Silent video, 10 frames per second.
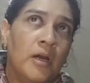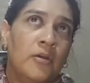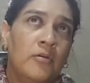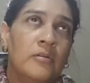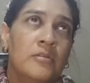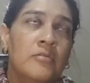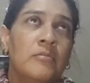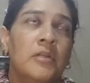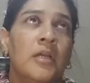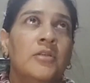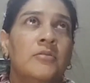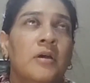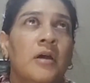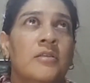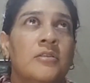I also would like to
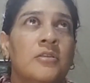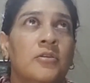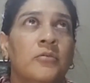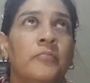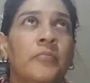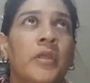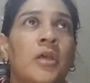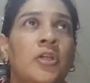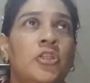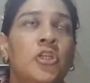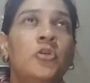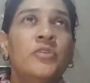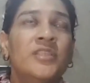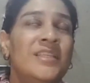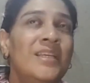ask you, do you
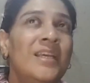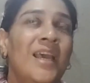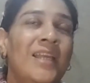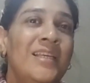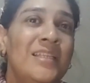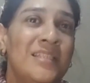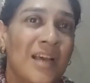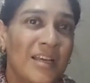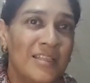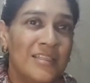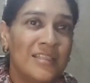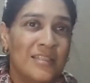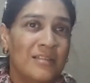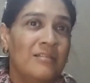see any signs,